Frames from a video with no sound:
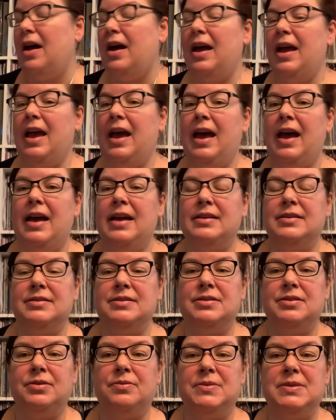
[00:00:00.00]

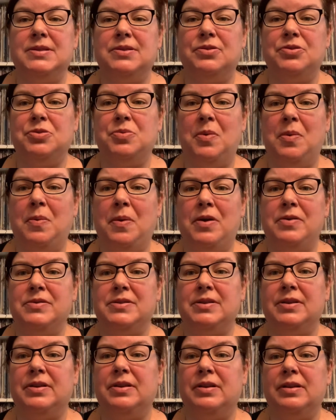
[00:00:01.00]
And your research
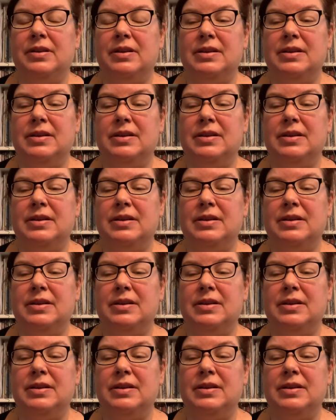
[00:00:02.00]
proposal